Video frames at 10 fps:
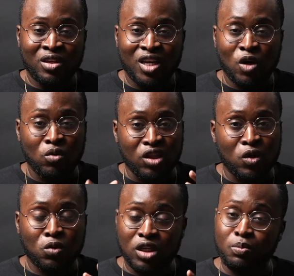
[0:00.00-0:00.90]
it would
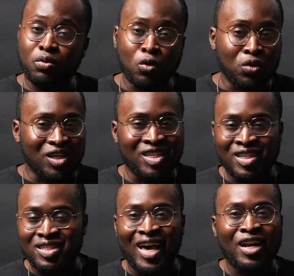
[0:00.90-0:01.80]
literally pull the
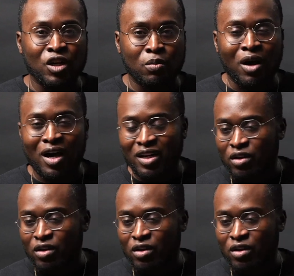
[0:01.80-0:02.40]
keys out of your pocket